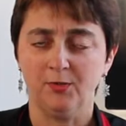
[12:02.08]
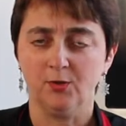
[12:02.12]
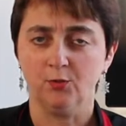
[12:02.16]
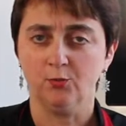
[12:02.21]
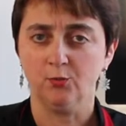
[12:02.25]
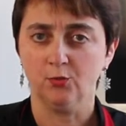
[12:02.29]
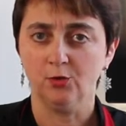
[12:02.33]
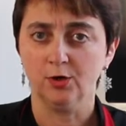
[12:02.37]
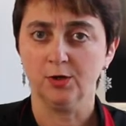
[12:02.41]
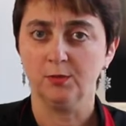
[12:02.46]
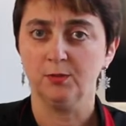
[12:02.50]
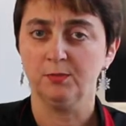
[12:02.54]
the
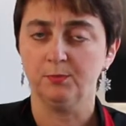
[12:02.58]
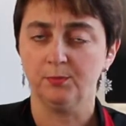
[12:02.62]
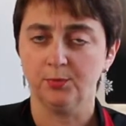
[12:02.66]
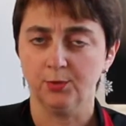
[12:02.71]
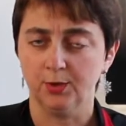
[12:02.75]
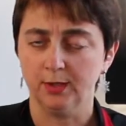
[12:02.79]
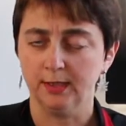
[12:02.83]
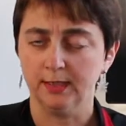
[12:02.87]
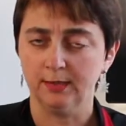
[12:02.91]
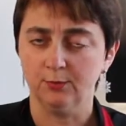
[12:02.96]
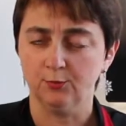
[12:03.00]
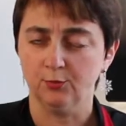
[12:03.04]
water with
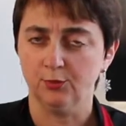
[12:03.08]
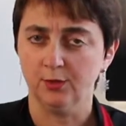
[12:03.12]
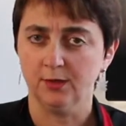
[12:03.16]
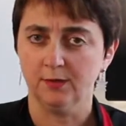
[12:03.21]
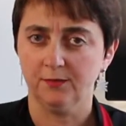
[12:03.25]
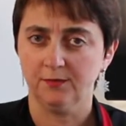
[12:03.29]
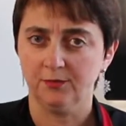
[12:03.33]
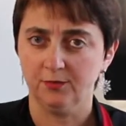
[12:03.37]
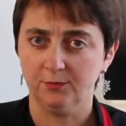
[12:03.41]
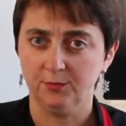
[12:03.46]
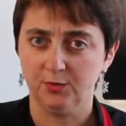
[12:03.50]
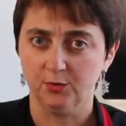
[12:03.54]
boiling water
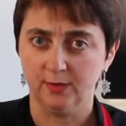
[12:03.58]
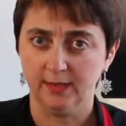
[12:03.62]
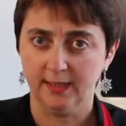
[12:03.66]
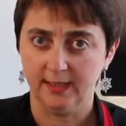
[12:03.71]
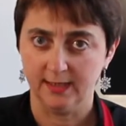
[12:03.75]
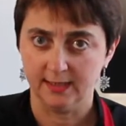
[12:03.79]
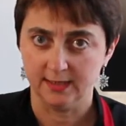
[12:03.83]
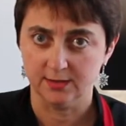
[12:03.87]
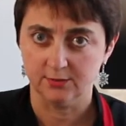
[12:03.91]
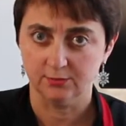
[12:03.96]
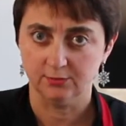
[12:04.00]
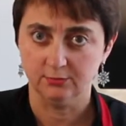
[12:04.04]
from your
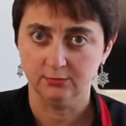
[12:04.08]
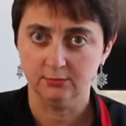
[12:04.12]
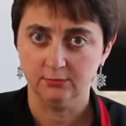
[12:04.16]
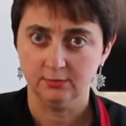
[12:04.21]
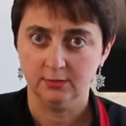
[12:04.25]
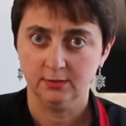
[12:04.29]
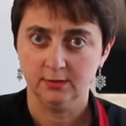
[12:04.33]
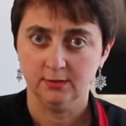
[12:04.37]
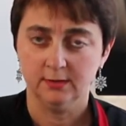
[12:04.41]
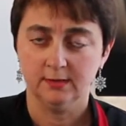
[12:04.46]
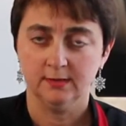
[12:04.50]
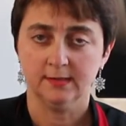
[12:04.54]
kettle
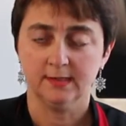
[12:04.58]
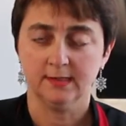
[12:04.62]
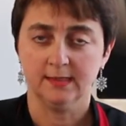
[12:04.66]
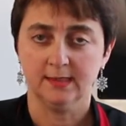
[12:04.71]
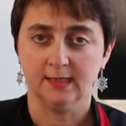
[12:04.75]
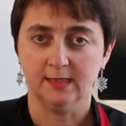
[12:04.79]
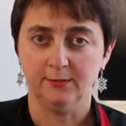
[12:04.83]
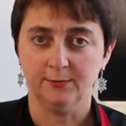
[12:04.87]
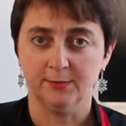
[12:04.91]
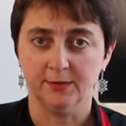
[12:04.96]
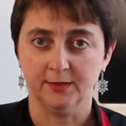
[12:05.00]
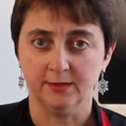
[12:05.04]
to
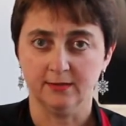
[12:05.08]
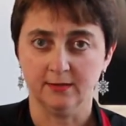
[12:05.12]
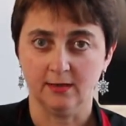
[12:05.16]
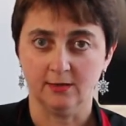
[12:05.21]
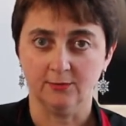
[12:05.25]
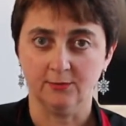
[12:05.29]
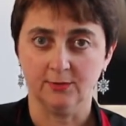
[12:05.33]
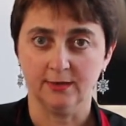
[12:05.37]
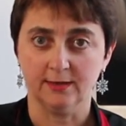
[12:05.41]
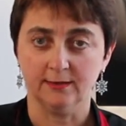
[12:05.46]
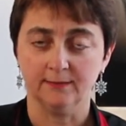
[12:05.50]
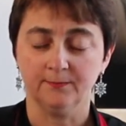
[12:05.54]
keep it
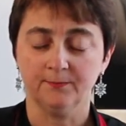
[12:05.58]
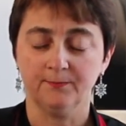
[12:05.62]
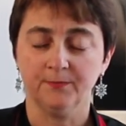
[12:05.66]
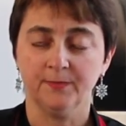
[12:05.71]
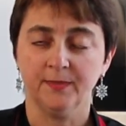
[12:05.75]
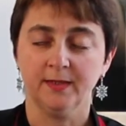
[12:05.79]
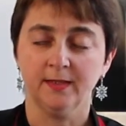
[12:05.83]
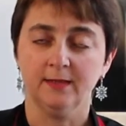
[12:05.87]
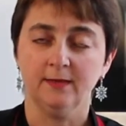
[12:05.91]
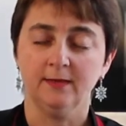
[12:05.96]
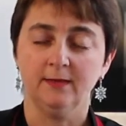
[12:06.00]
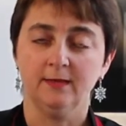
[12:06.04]
going.
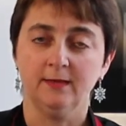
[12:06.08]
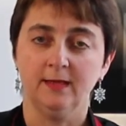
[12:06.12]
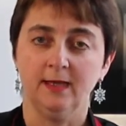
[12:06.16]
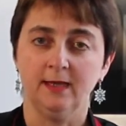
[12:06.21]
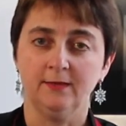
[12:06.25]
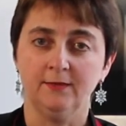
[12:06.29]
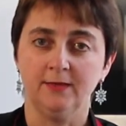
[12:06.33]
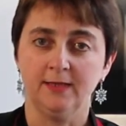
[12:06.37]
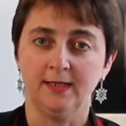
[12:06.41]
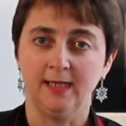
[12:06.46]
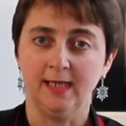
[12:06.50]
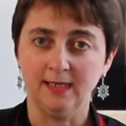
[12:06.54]

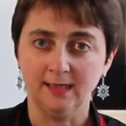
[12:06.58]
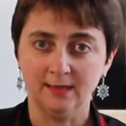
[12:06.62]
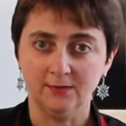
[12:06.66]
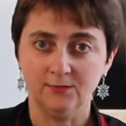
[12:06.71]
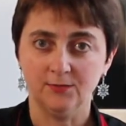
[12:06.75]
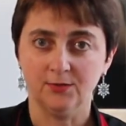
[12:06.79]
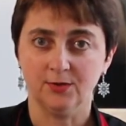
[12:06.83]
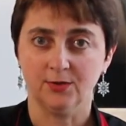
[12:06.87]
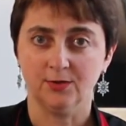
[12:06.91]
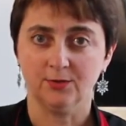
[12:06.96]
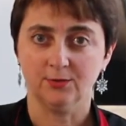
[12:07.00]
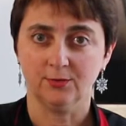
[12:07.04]
At the end
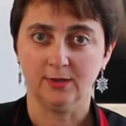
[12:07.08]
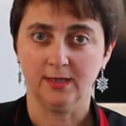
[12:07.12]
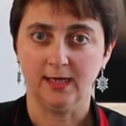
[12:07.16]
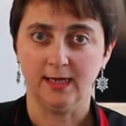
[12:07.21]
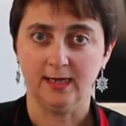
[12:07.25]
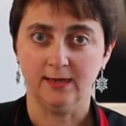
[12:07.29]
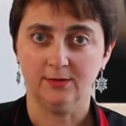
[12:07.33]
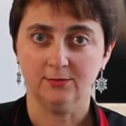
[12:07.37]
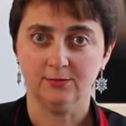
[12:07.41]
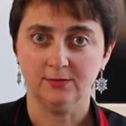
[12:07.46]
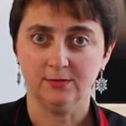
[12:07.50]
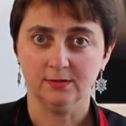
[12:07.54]
of the 3
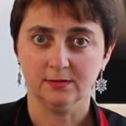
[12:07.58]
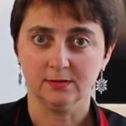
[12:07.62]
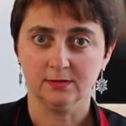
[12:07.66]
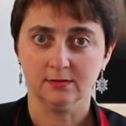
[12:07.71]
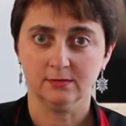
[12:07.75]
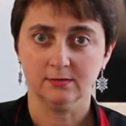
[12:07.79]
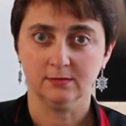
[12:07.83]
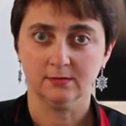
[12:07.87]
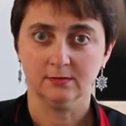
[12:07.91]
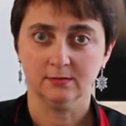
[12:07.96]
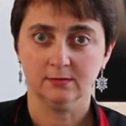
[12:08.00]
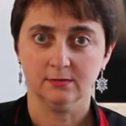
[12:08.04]
hours,
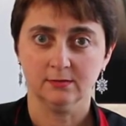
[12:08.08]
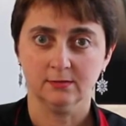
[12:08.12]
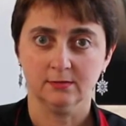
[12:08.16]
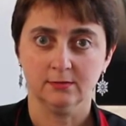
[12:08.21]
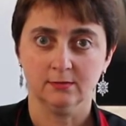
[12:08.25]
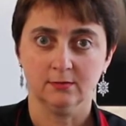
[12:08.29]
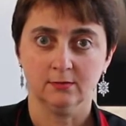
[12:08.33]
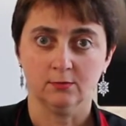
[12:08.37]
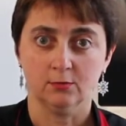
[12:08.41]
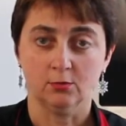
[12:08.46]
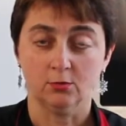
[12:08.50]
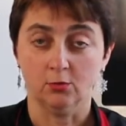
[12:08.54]

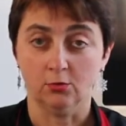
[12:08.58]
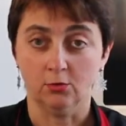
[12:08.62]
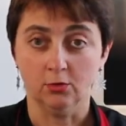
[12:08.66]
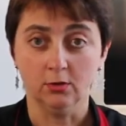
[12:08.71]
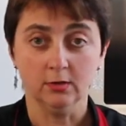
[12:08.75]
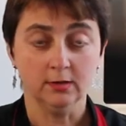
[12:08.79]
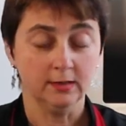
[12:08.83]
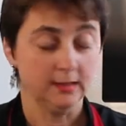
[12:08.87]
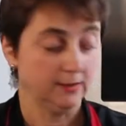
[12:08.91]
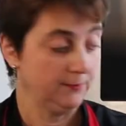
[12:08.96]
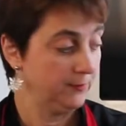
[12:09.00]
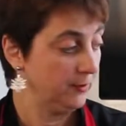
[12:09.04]

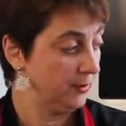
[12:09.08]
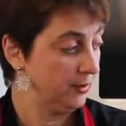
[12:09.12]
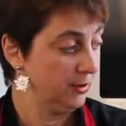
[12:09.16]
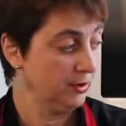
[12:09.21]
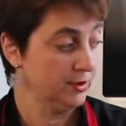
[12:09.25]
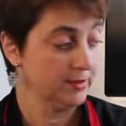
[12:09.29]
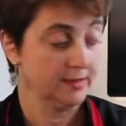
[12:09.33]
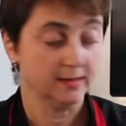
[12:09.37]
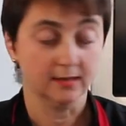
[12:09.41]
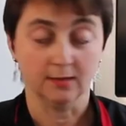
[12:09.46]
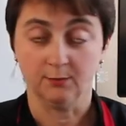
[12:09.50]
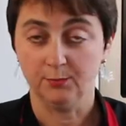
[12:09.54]
or if you're
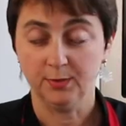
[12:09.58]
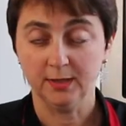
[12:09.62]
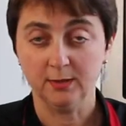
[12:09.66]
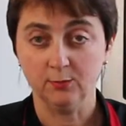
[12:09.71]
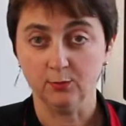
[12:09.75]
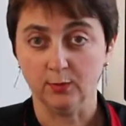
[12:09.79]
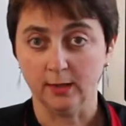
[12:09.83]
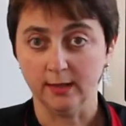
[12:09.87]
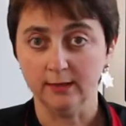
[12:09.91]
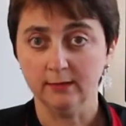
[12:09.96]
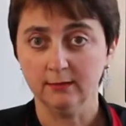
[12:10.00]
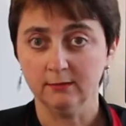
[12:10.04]
using the big
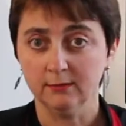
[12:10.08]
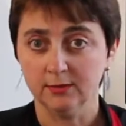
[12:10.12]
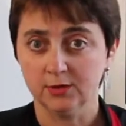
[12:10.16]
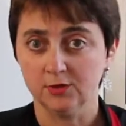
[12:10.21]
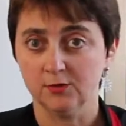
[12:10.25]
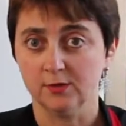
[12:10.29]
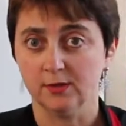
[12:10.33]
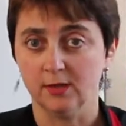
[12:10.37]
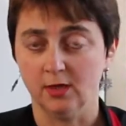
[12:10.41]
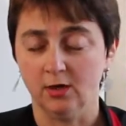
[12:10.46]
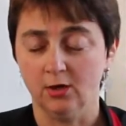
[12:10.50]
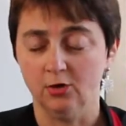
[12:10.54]
one,
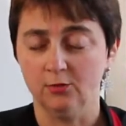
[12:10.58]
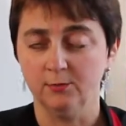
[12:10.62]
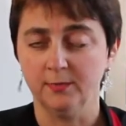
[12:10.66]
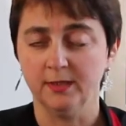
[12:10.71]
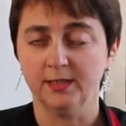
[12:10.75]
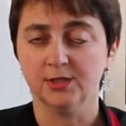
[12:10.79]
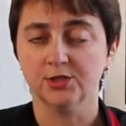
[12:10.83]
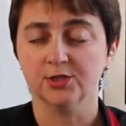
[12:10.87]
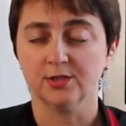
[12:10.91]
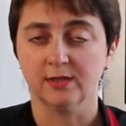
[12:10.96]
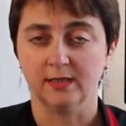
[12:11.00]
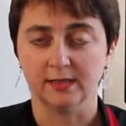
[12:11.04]
doing the whole
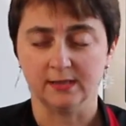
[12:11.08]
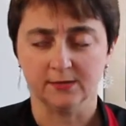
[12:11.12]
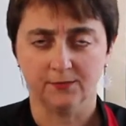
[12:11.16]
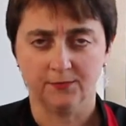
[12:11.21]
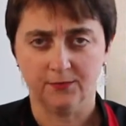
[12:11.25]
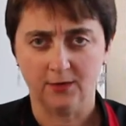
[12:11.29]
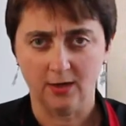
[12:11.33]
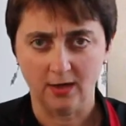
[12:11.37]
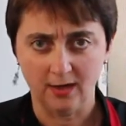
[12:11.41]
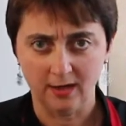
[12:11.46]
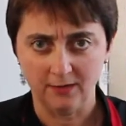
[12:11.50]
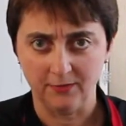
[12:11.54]
mixture, that's
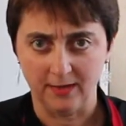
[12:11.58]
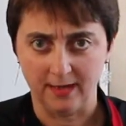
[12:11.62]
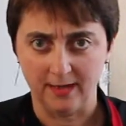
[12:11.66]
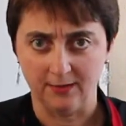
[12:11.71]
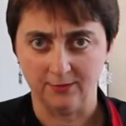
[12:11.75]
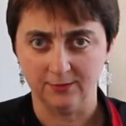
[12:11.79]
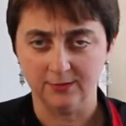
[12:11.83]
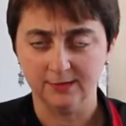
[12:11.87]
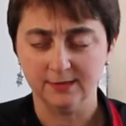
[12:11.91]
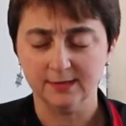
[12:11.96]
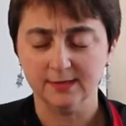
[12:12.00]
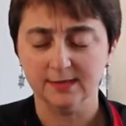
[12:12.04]
5
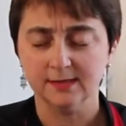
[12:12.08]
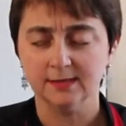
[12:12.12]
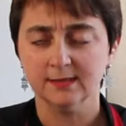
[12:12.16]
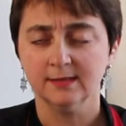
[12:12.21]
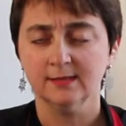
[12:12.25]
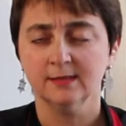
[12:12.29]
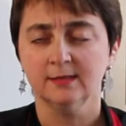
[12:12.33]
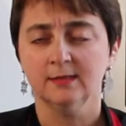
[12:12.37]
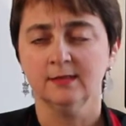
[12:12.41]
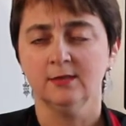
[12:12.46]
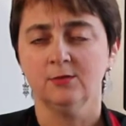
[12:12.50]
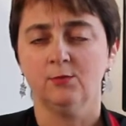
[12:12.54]
hours,
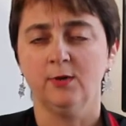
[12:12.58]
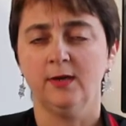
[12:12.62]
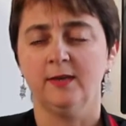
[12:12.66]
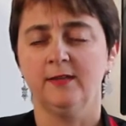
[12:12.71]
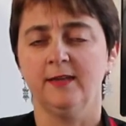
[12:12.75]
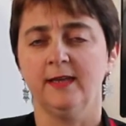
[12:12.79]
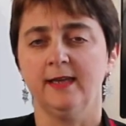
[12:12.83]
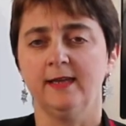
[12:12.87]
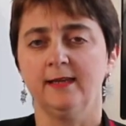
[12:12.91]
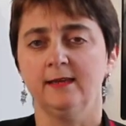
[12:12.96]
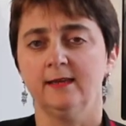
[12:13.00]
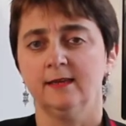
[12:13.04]
we
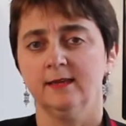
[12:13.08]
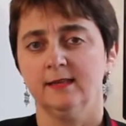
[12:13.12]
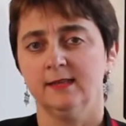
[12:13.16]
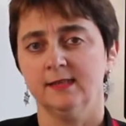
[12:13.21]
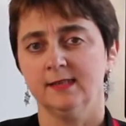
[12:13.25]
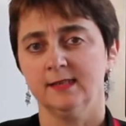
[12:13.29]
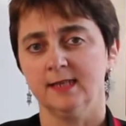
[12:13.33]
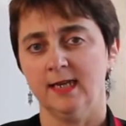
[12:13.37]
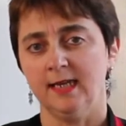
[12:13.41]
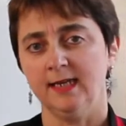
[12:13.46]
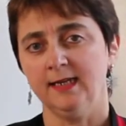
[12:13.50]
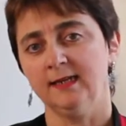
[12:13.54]
then
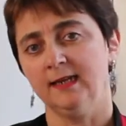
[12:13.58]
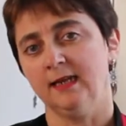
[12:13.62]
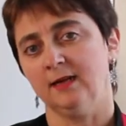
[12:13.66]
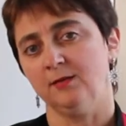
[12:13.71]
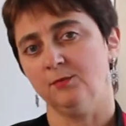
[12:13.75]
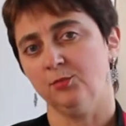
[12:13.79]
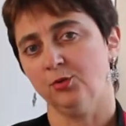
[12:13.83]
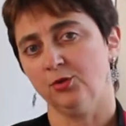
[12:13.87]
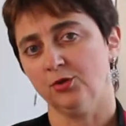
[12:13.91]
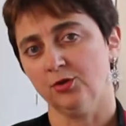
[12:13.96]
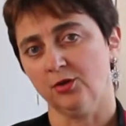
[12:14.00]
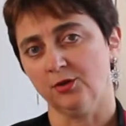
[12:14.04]
take it out
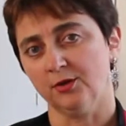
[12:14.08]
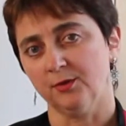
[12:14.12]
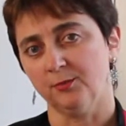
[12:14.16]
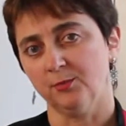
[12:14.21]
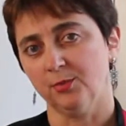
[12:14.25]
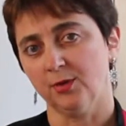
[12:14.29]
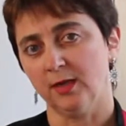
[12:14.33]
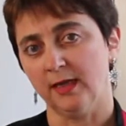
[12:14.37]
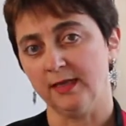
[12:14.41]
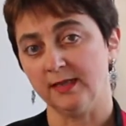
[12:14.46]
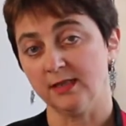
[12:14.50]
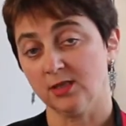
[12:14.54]
and put it on a
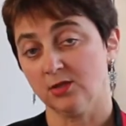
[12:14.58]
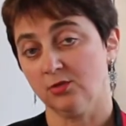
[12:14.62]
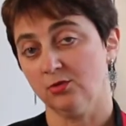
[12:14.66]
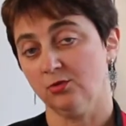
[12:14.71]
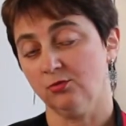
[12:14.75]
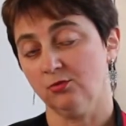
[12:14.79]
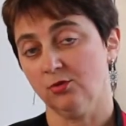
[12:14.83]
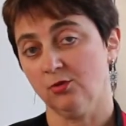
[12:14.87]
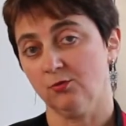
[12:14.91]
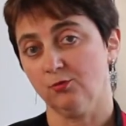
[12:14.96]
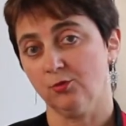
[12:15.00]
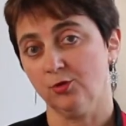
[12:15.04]
plate to
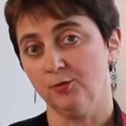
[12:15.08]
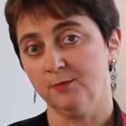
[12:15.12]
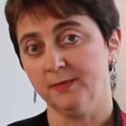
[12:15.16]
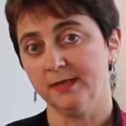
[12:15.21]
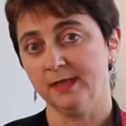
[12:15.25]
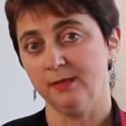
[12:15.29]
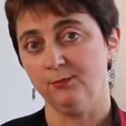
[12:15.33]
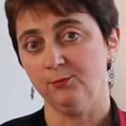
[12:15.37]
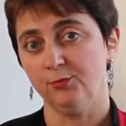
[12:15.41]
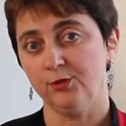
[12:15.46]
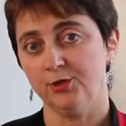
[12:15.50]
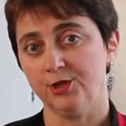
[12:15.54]
cool to room
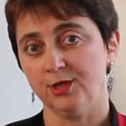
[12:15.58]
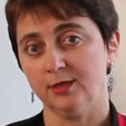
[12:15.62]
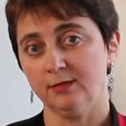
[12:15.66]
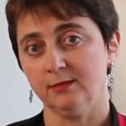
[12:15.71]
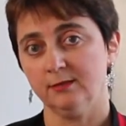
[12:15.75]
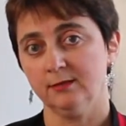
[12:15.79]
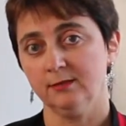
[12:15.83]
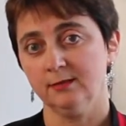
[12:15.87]
temperature